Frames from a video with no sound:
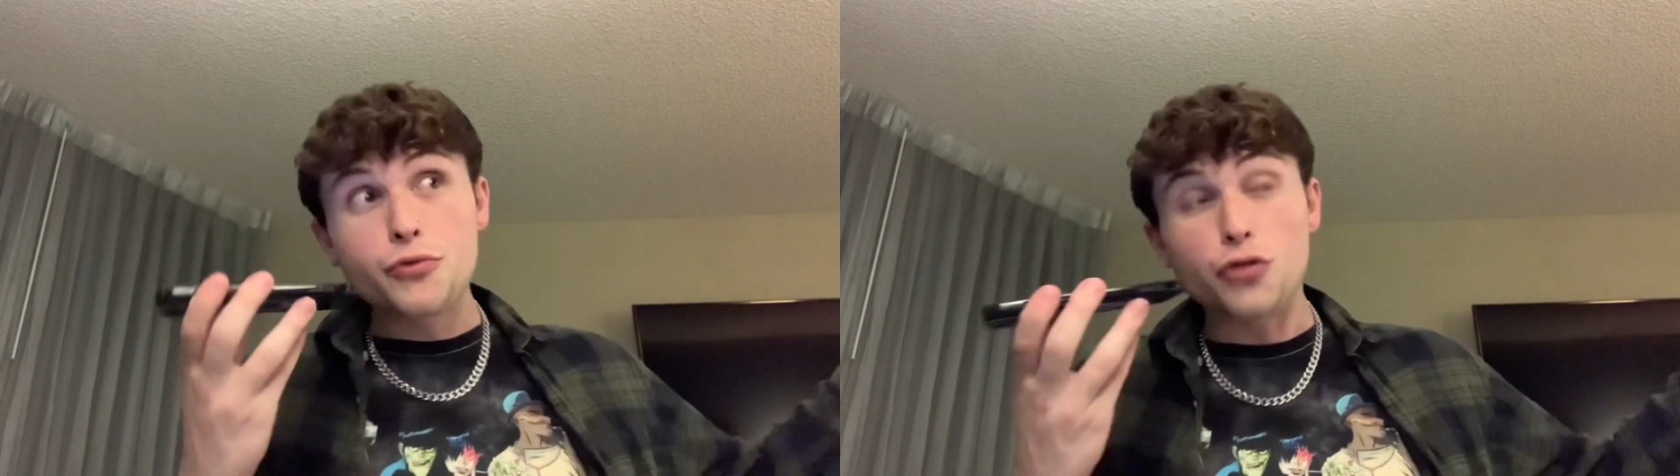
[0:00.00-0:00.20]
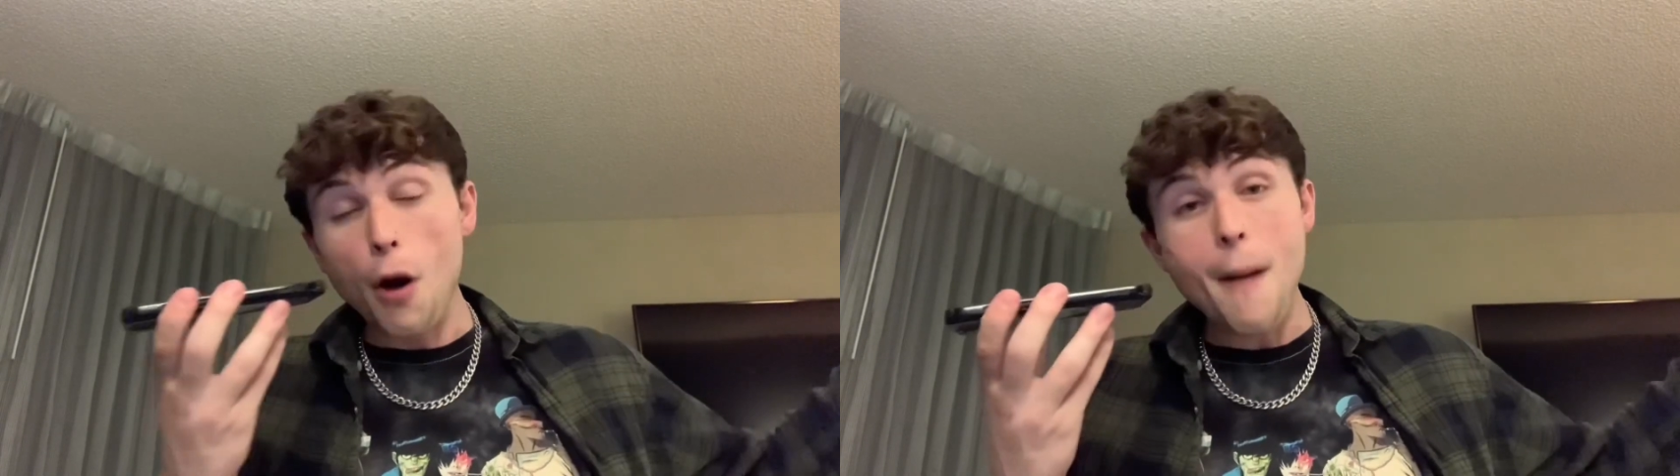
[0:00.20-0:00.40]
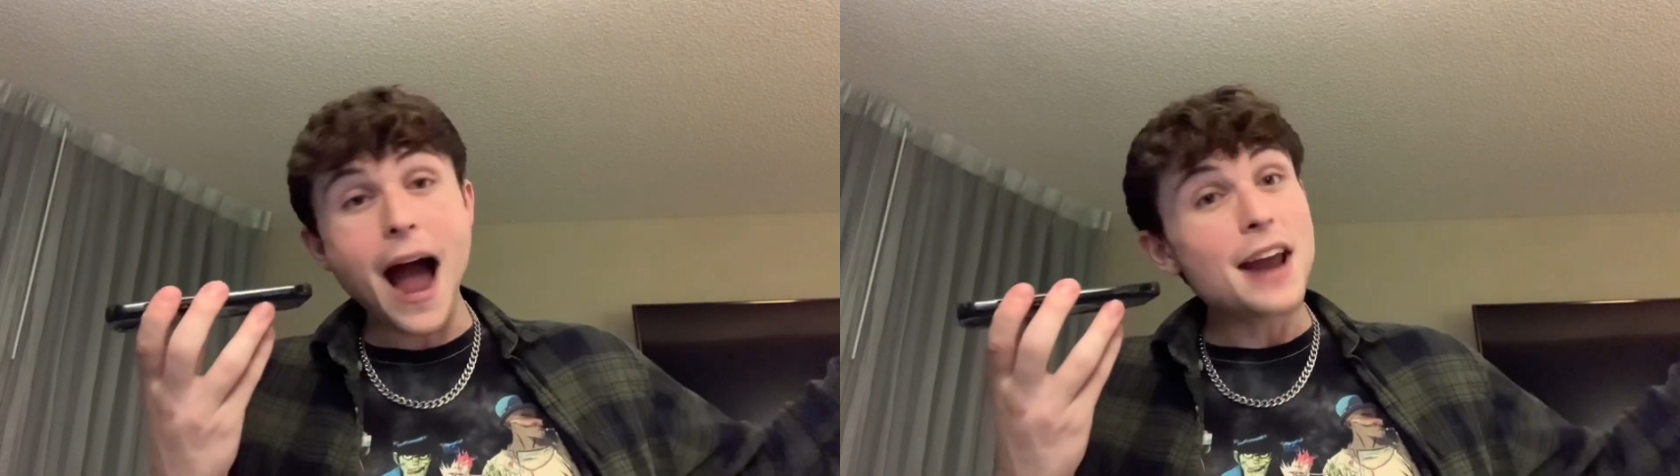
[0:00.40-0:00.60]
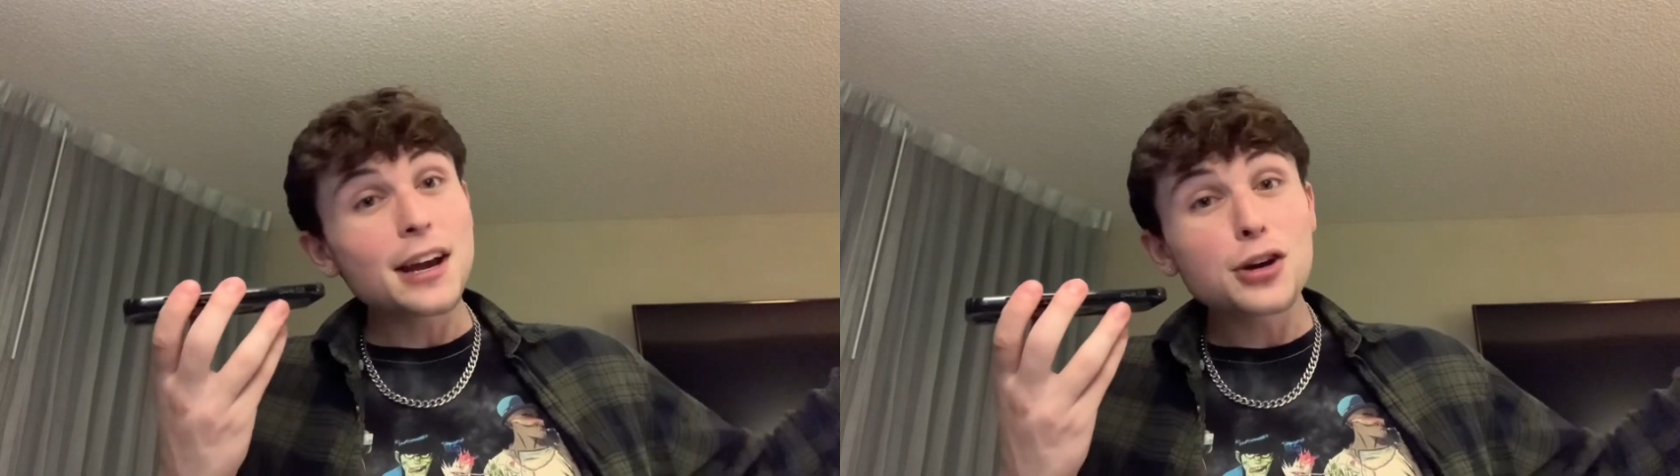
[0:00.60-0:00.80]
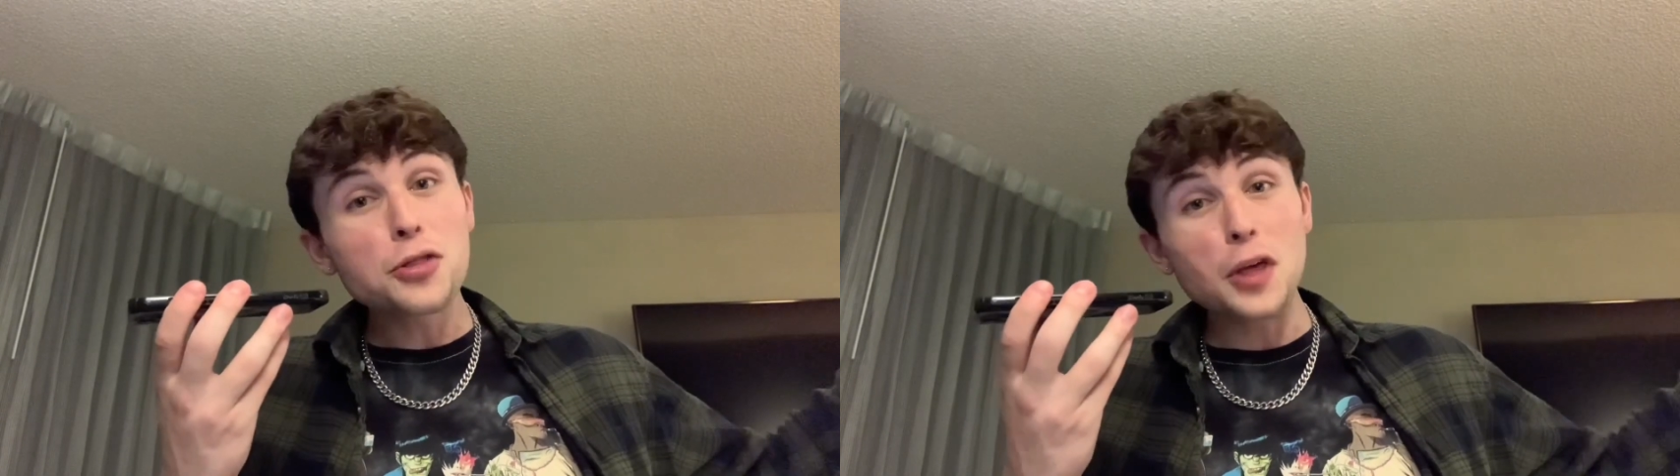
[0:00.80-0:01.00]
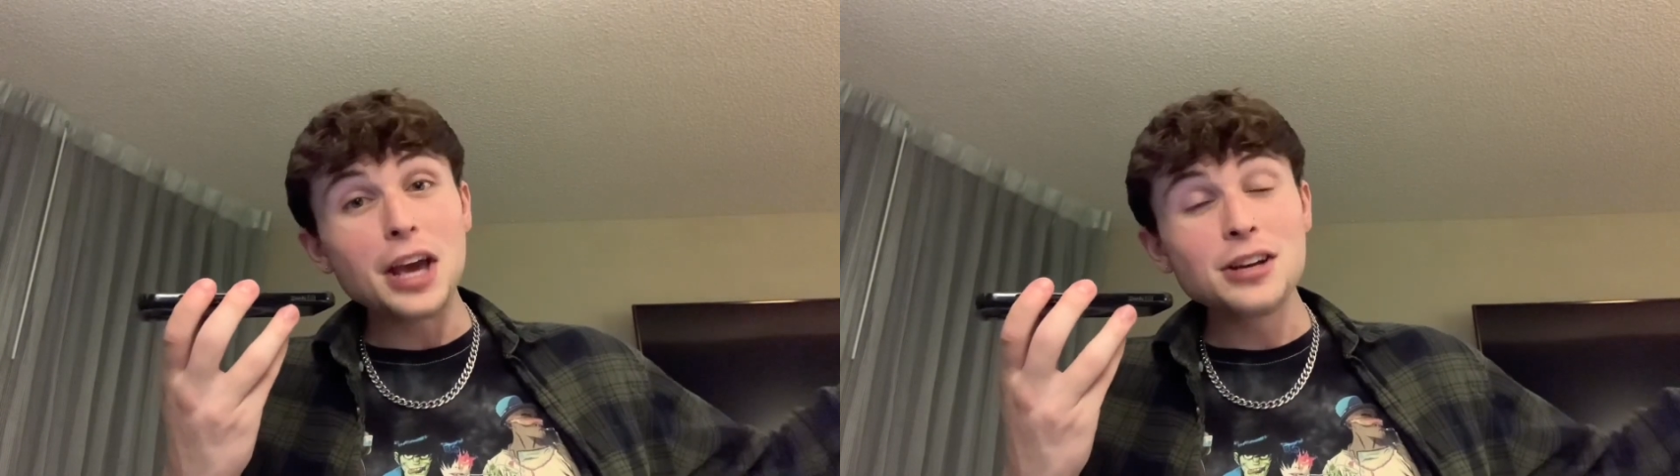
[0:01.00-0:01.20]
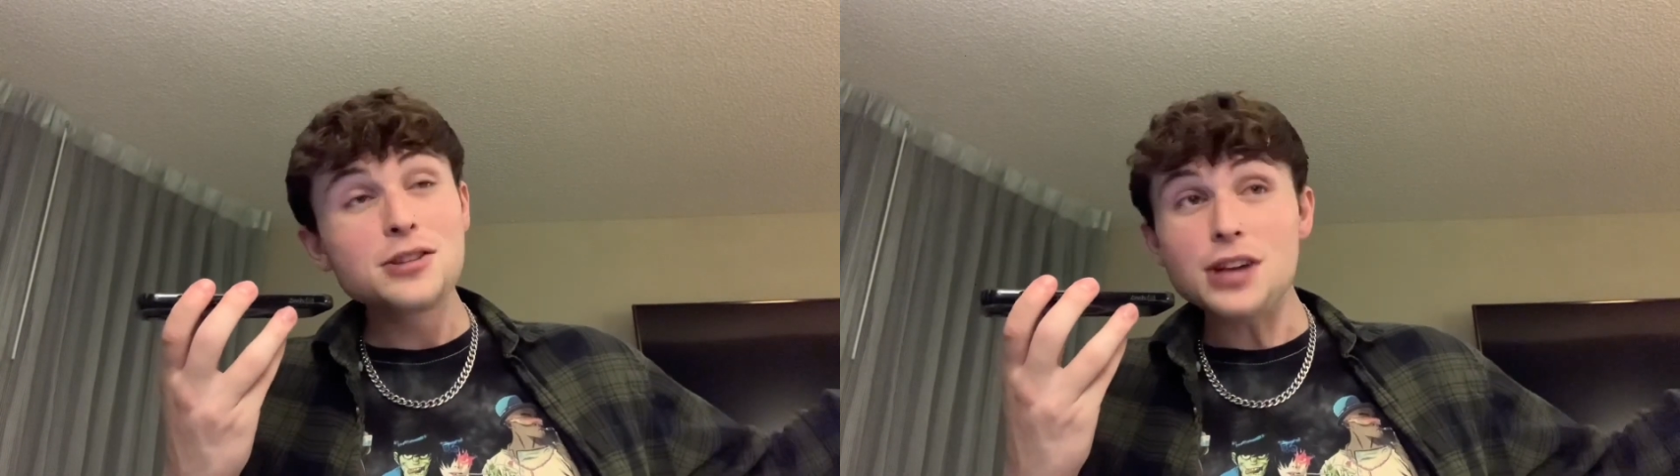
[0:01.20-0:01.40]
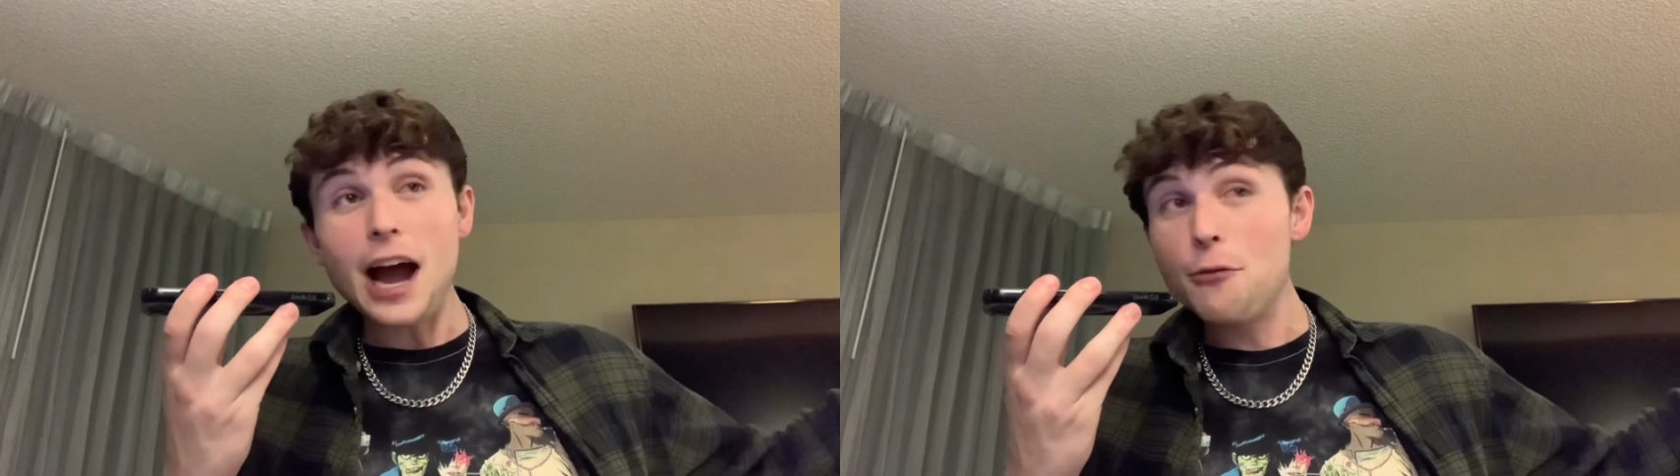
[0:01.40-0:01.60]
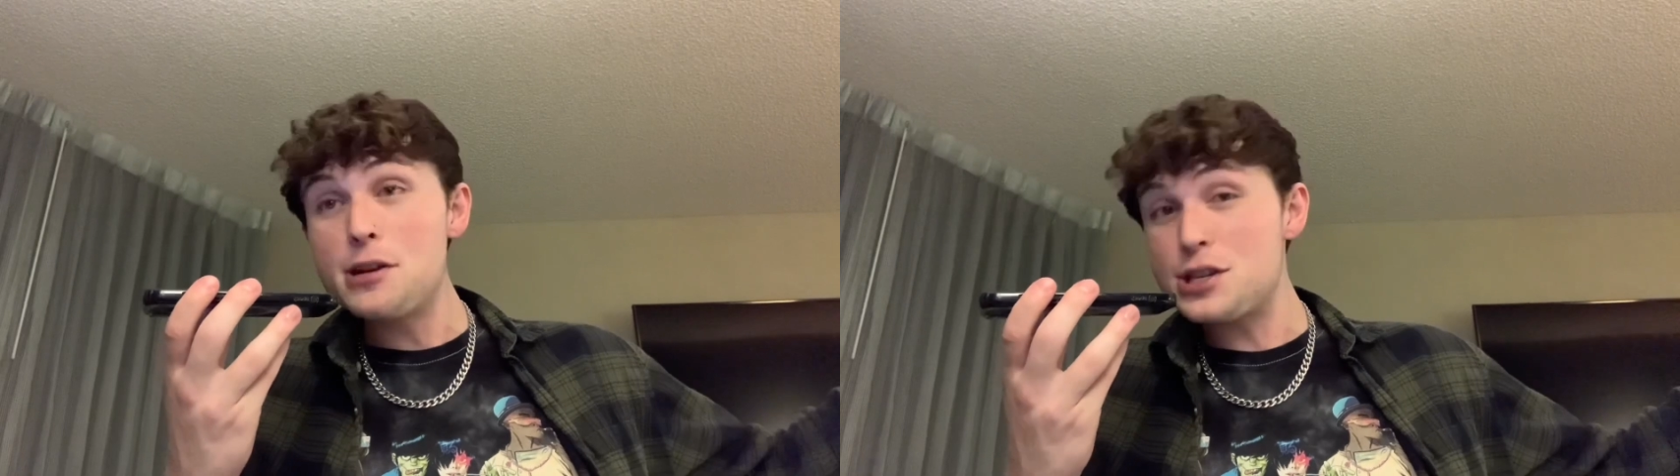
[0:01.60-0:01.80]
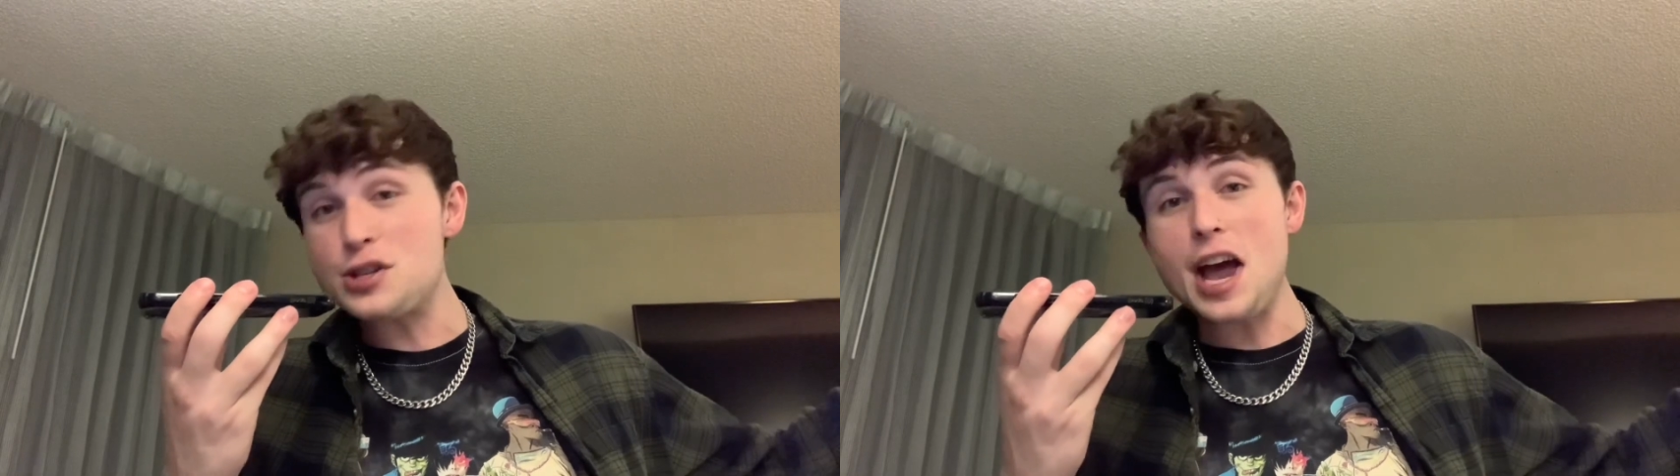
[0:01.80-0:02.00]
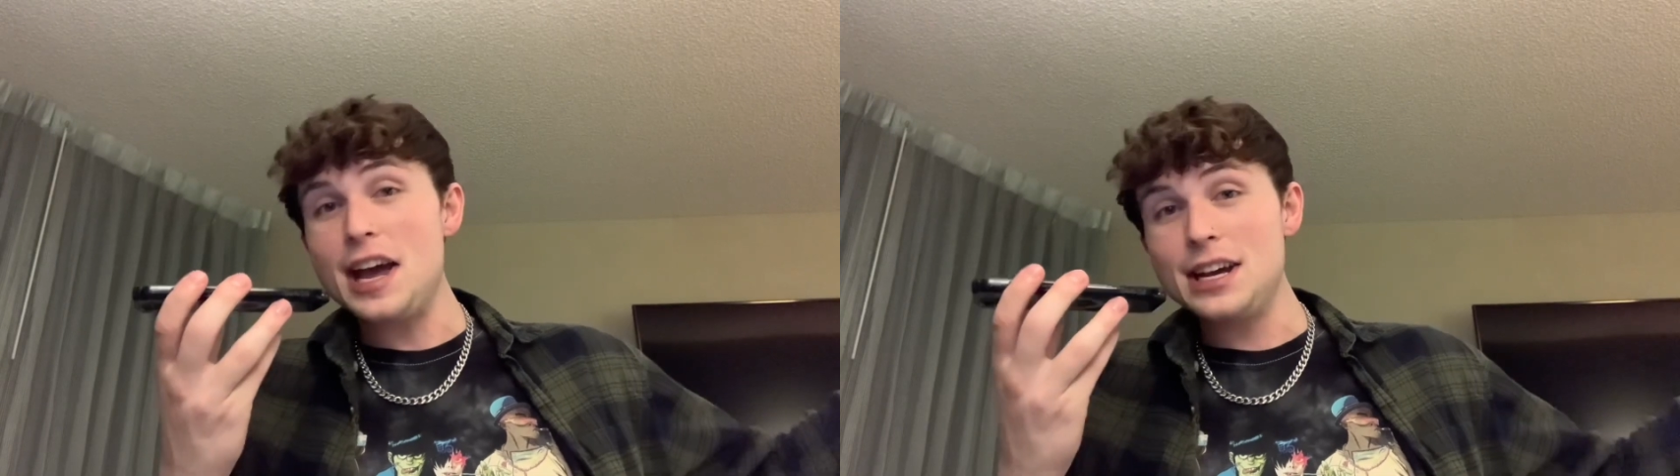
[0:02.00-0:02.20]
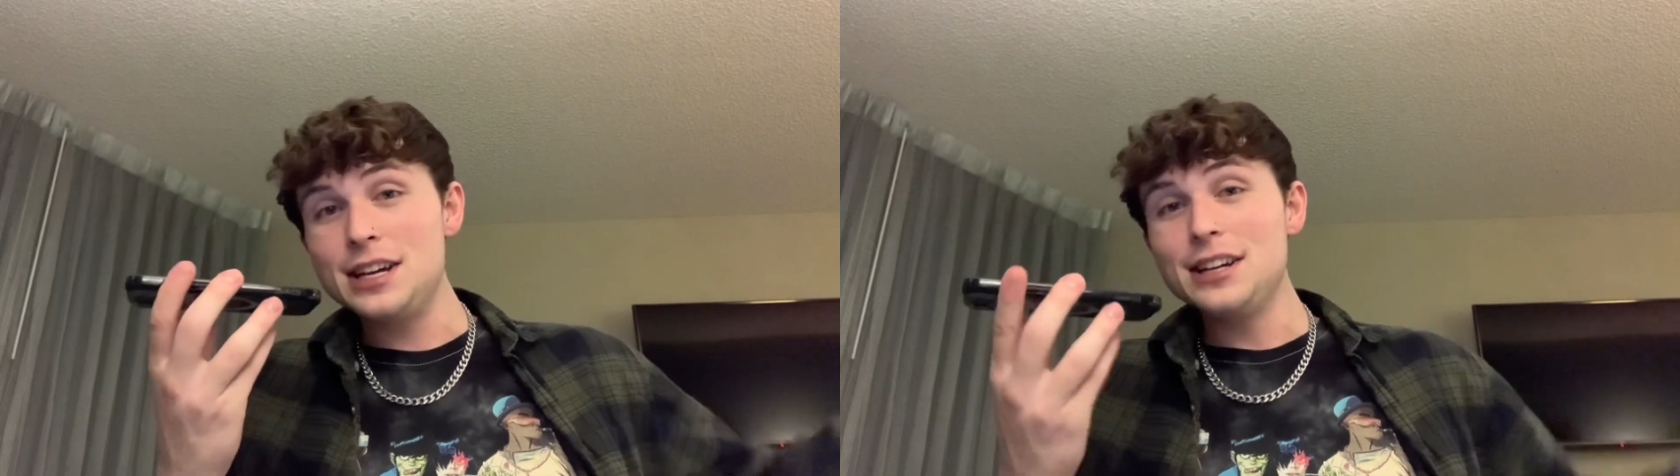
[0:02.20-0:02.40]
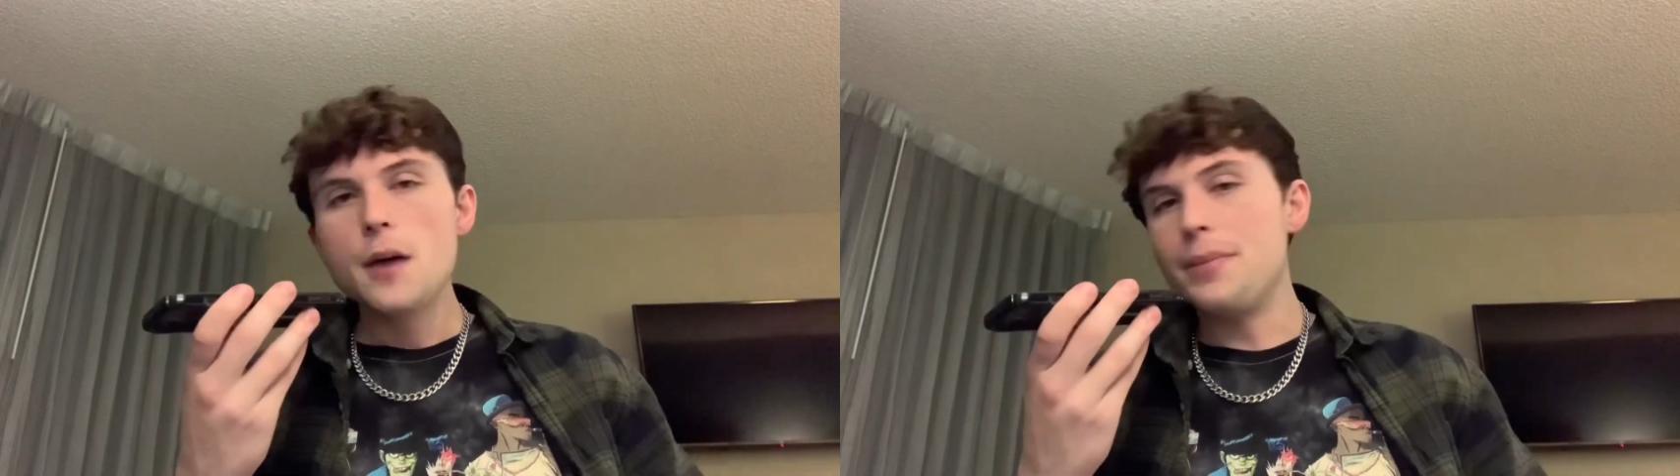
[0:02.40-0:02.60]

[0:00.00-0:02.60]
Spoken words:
traumatic things, I would say.